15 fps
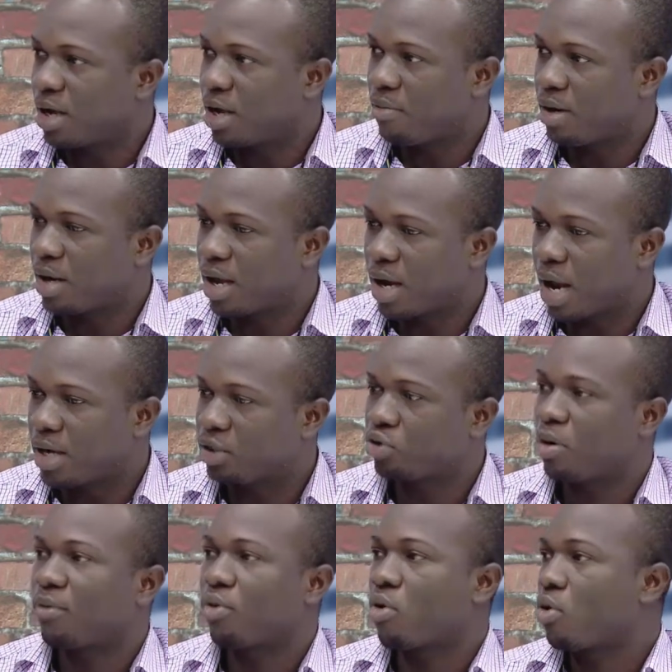I mean, that can lead
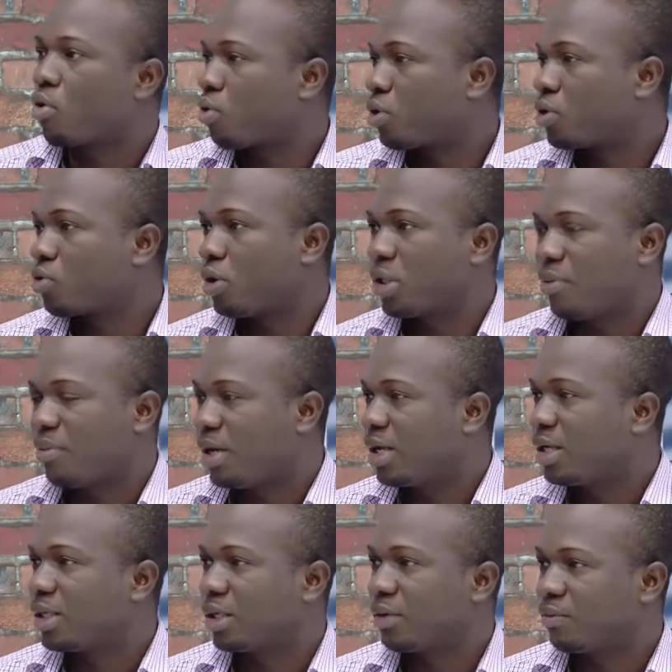to what we call
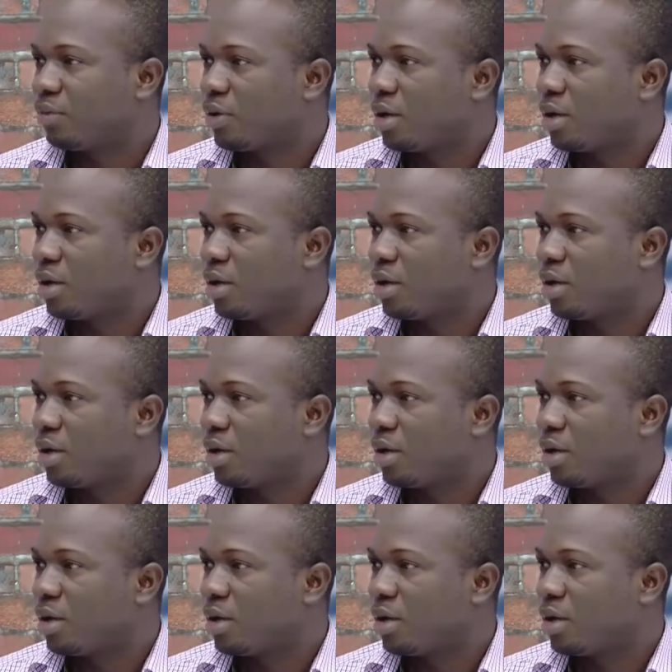cross-contamination.